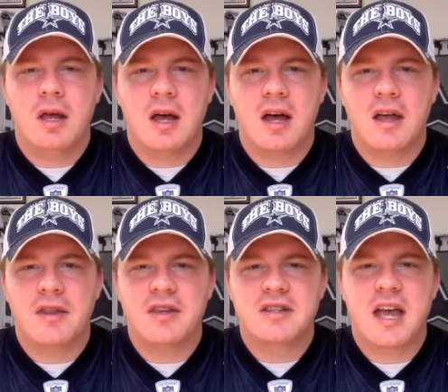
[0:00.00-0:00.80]
uh,
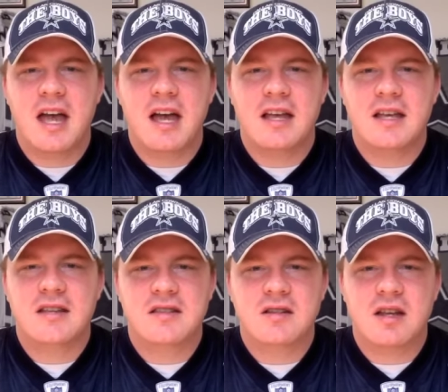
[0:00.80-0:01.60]
this guy
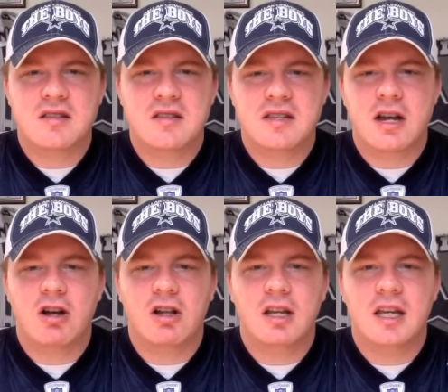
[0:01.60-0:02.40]
isn't
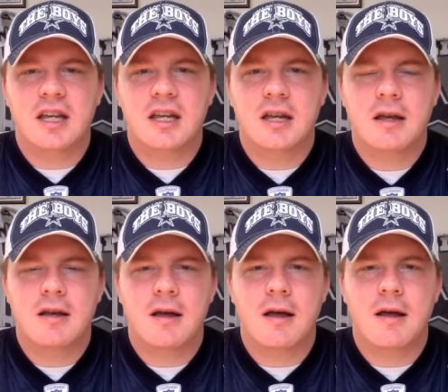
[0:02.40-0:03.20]
necessarily,
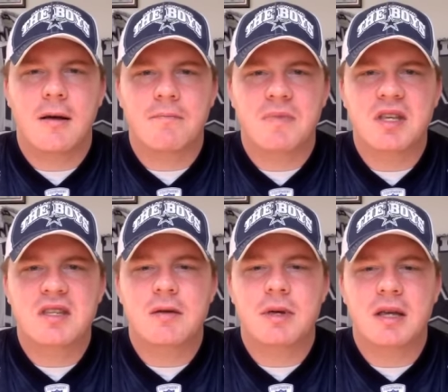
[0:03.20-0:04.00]
um, he's
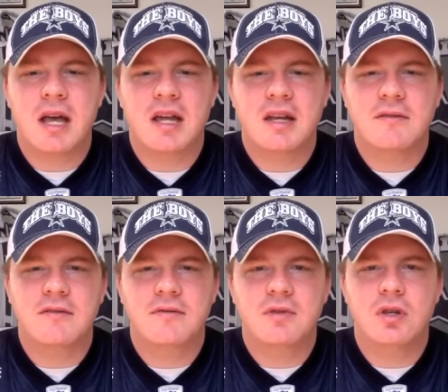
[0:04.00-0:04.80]
going to be kind of
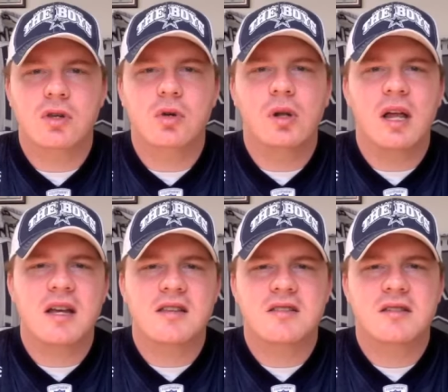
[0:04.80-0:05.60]

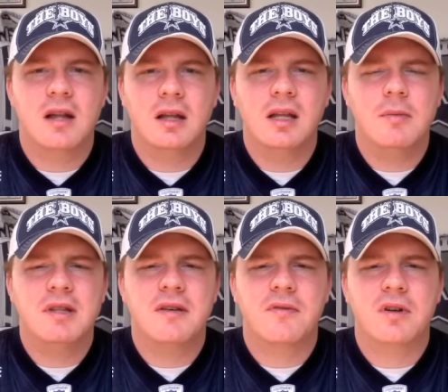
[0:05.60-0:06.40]
utilized a little
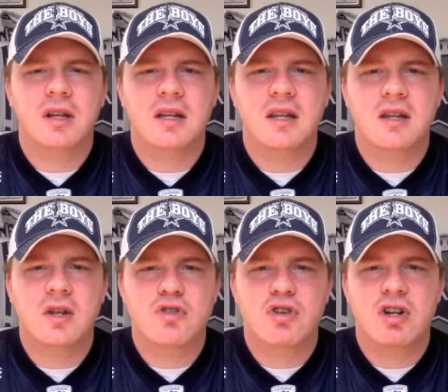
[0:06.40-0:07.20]
bit differently than
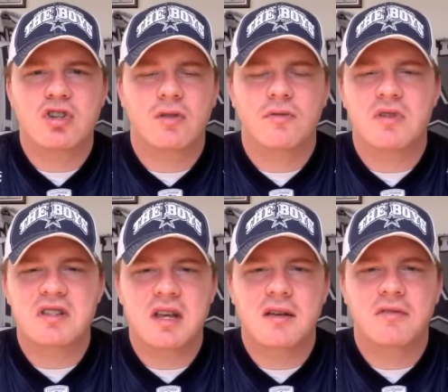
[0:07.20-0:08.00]
the traditional free
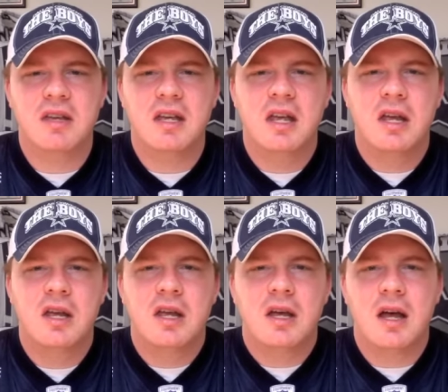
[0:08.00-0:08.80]
safety.
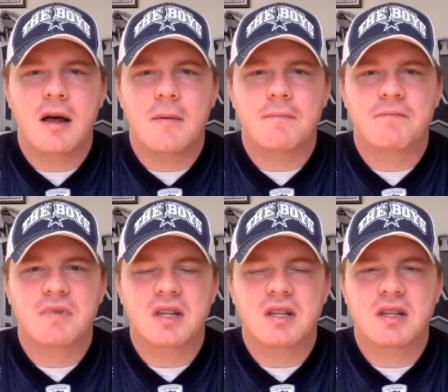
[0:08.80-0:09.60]
Um,
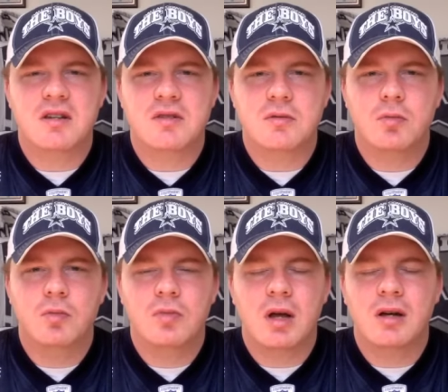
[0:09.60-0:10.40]
there's,
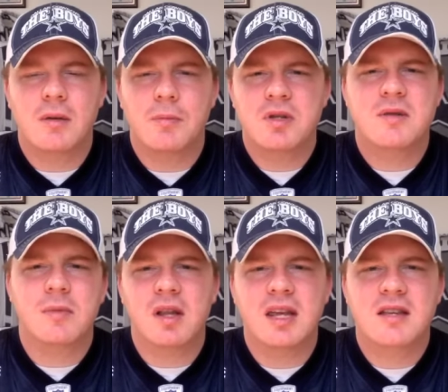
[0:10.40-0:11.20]
I'm going to put
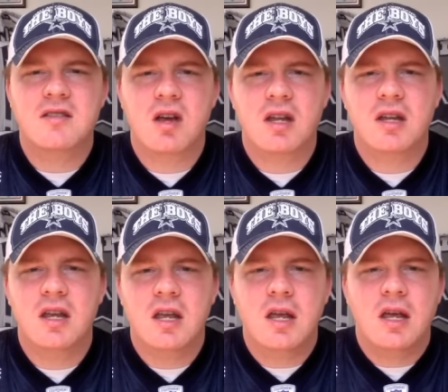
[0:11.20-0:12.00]
some links on
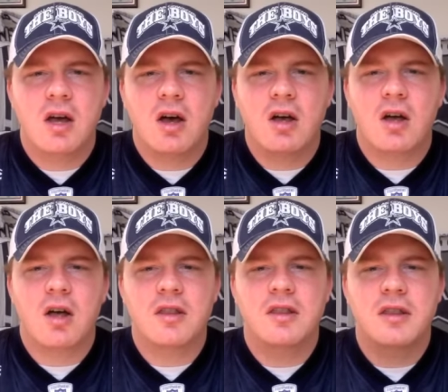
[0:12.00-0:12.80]
uh,
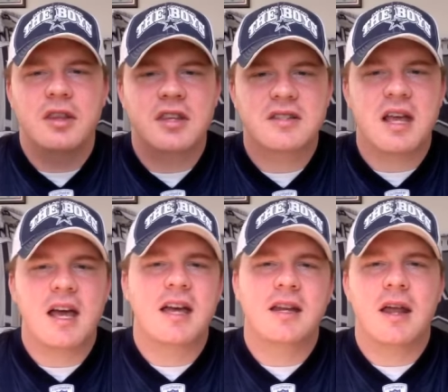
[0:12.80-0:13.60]
on the
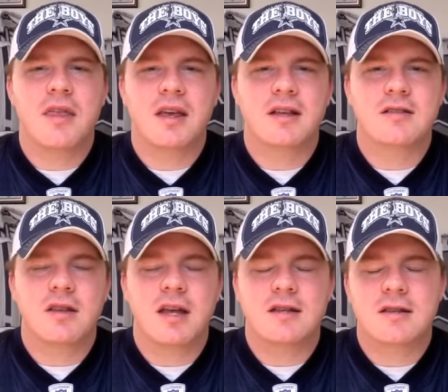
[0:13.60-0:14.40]
side. I think it's
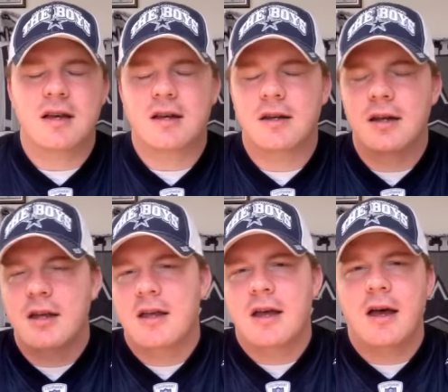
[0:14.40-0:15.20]
on that side.
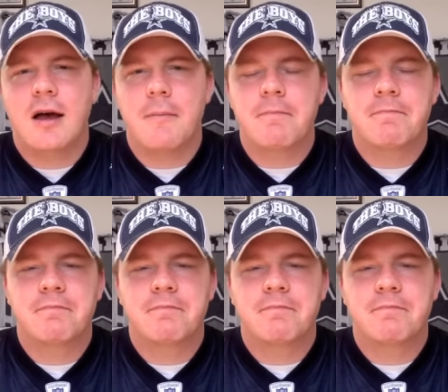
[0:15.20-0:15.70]
Um,